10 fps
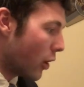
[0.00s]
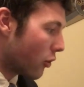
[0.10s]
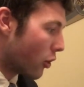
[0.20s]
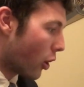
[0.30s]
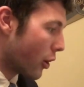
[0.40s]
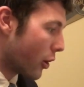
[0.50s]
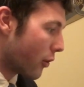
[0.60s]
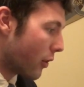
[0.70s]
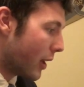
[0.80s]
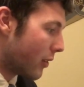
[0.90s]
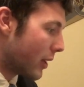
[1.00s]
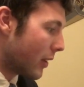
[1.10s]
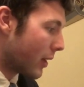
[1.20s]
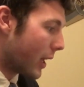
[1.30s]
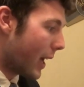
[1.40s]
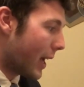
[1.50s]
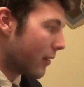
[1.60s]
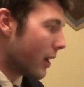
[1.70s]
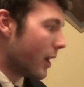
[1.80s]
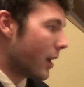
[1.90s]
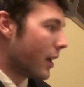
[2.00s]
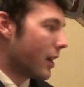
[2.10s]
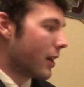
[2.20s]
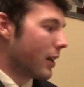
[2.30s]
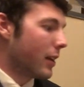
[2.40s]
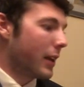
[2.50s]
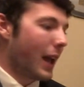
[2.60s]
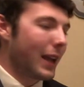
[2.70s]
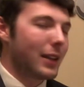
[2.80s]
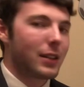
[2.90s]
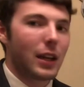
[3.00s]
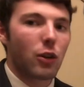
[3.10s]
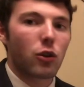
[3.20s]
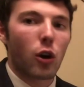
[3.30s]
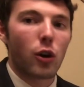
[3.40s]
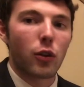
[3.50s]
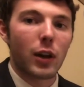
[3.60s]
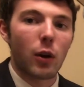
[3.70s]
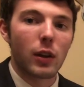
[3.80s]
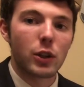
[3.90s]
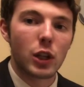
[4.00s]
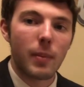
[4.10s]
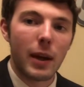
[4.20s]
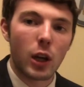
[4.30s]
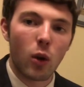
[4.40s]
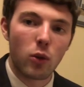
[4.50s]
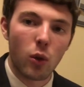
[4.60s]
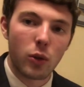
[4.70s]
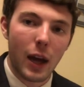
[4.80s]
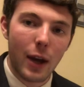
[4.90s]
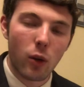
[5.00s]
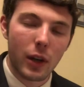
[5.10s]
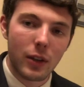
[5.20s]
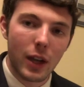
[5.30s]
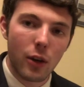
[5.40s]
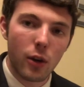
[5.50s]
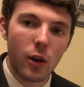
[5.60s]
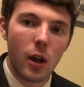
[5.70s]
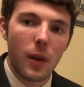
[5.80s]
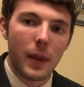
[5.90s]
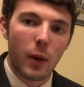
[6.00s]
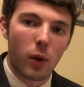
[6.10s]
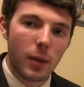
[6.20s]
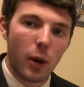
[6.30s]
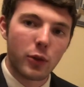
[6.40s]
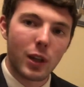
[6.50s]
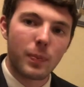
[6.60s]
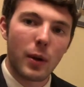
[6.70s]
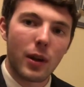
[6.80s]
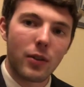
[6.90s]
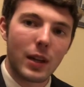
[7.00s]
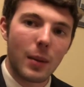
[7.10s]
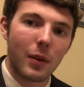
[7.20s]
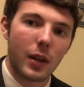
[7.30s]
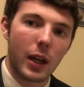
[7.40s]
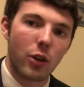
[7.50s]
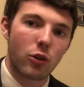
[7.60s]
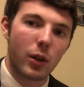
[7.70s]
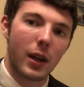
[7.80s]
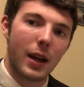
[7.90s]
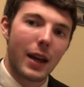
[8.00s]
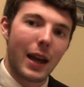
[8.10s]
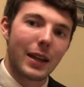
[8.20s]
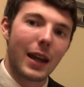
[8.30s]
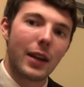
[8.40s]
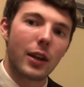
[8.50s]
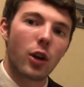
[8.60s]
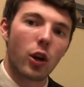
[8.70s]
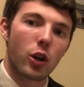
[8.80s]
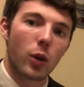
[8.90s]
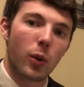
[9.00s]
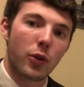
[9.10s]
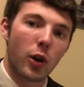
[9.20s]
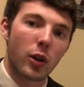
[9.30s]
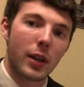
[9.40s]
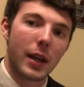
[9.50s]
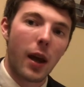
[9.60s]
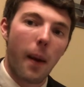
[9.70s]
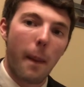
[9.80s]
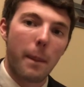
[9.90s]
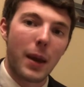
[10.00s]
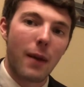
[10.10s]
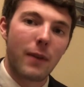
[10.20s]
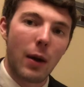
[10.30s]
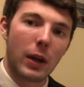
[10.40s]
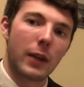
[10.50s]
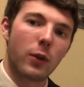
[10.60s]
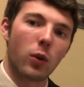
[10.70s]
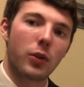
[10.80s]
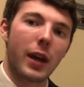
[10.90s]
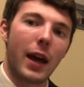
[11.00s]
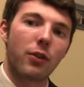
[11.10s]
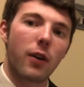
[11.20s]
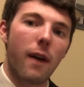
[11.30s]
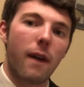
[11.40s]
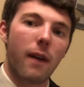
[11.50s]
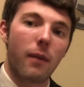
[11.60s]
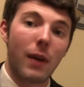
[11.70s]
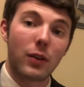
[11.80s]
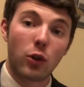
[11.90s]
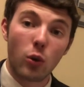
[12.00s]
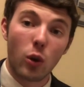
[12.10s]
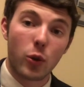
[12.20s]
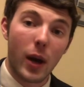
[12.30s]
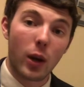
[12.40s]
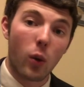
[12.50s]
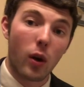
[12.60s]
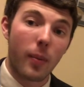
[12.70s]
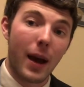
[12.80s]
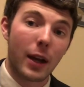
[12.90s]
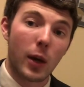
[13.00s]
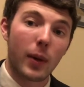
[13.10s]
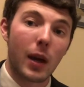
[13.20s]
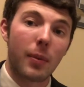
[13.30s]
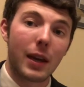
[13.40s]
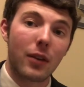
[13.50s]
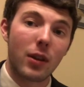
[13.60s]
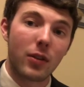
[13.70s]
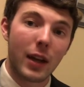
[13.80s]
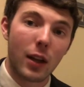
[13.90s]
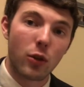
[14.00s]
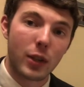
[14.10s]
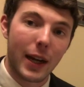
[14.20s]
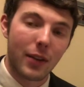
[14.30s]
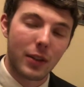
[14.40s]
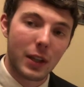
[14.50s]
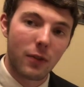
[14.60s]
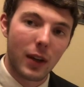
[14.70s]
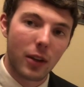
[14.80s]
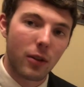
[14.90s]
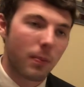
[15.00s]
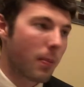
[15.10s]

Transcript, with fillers: starters this season, guys. 19 starters. They are a legitimate coastal title contender. They are one of the most experienced teams in the country, and Hendon Hooker will certainly be a very difficult test as a dual threat quarterback going up against this Yellow Jackets defense.